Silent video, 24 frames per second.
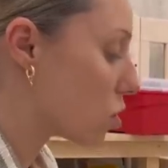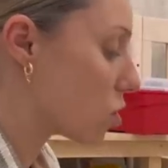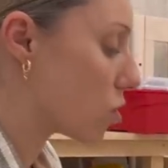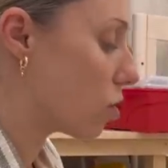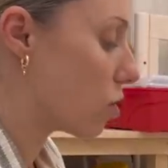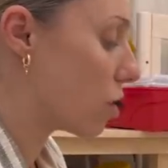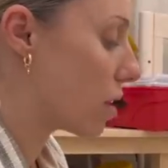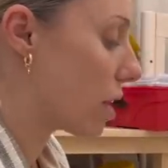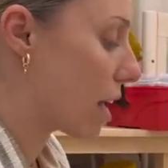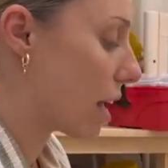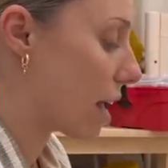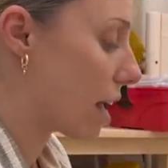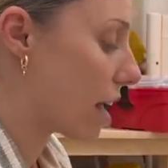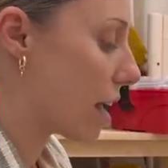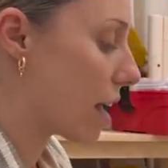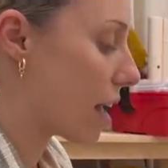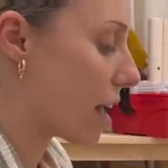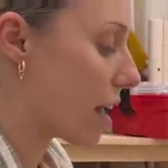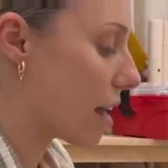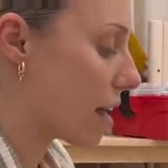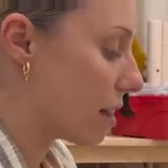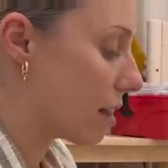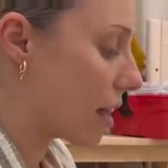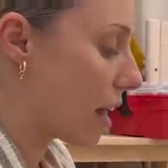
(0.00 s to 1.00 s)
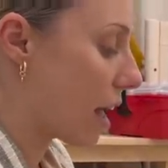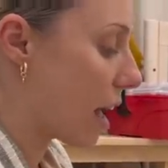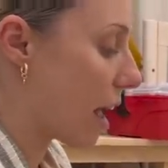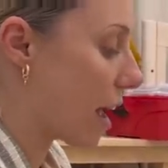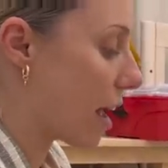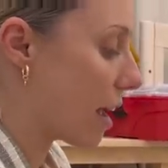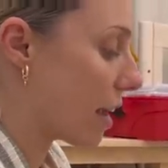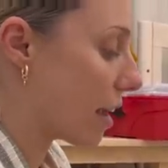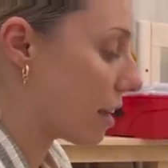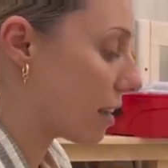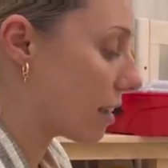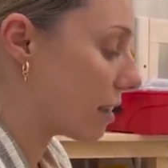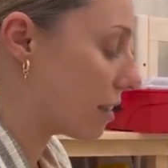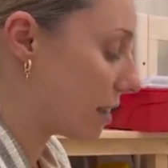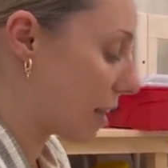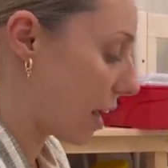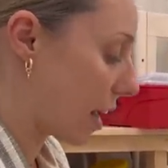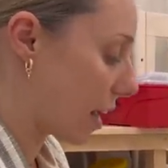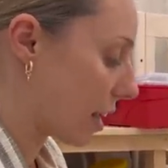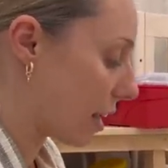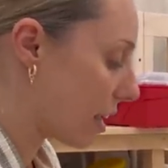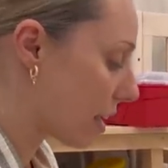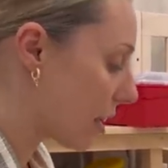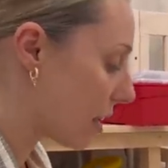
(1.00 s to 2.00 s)
short hair like
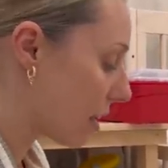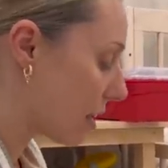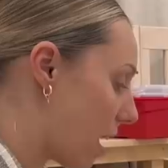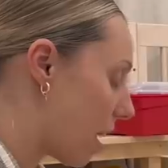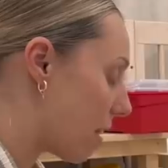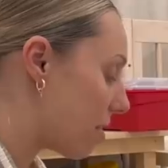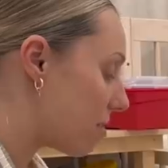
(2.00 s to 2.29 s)
Daddy.